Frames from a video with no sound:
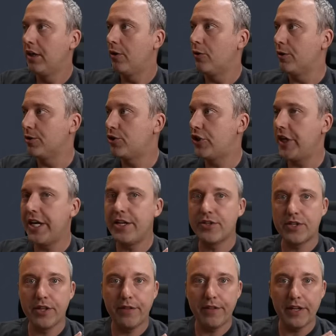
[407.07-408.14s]
or
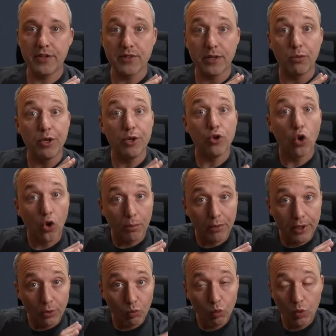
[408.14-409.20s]
change the things like we
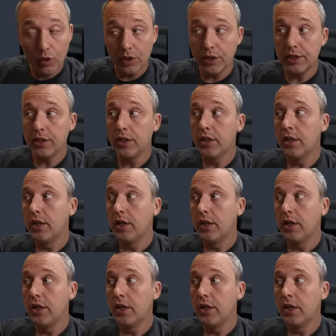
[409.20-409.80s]
normally would.